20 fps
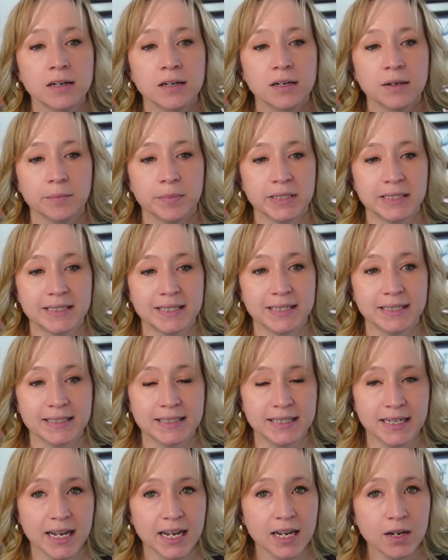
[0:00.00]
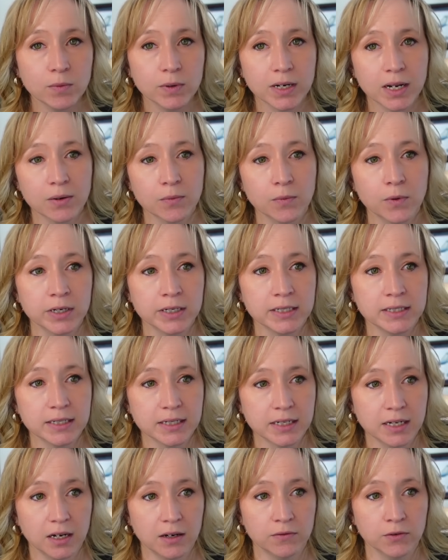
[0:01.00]
But today what I wanted to
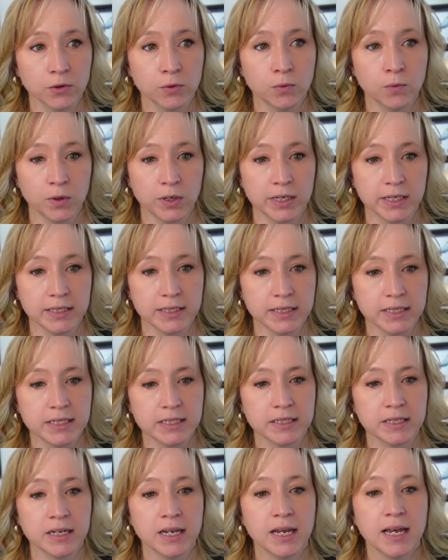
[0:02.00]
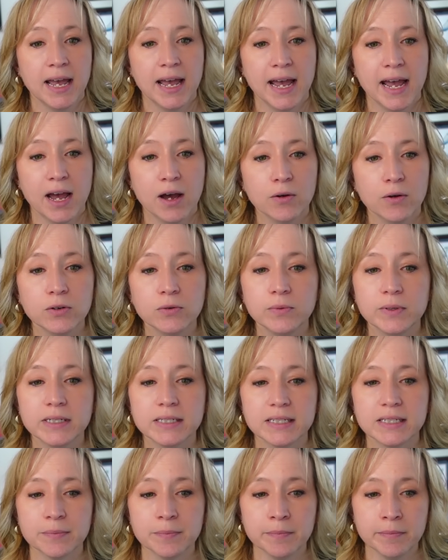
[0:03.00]
cover was how do we
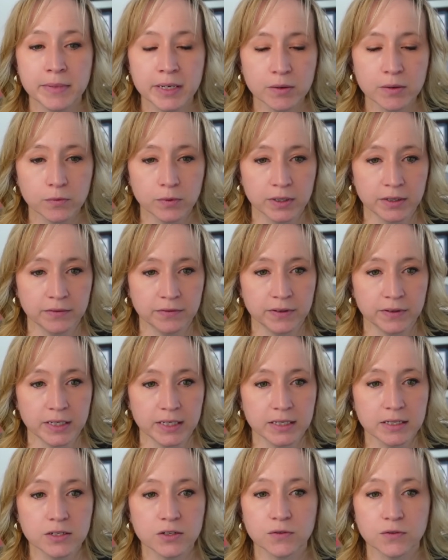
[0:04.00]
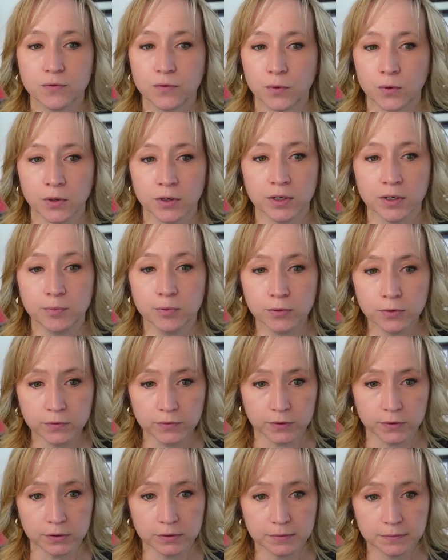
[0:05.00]
submit one of these for
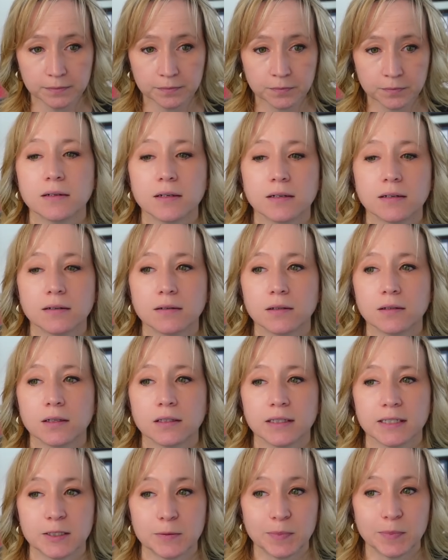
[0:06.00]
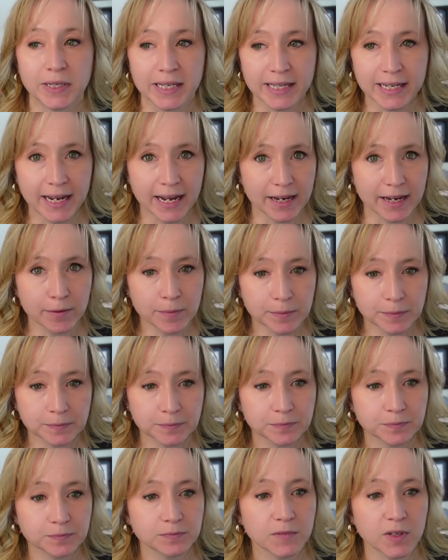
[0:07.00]
approval? Let's play the app,
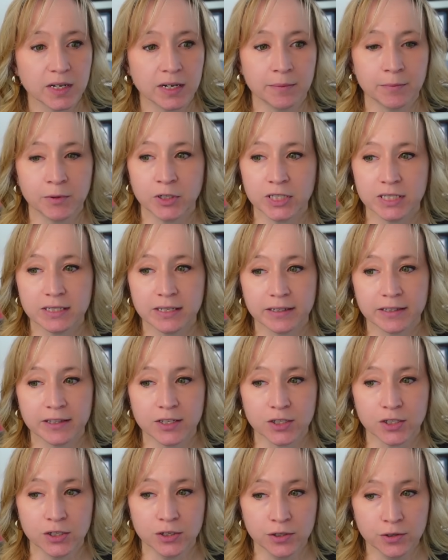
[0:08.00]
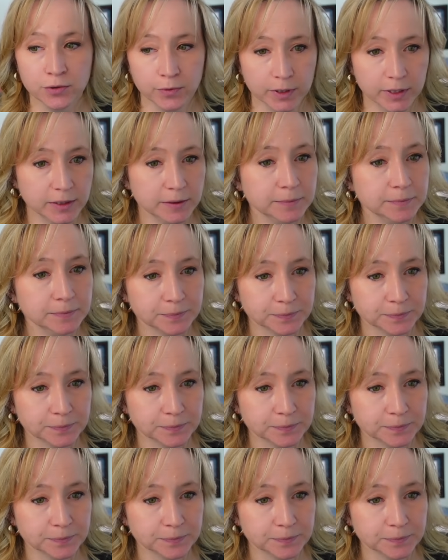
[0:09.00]
and I'm going to select this new one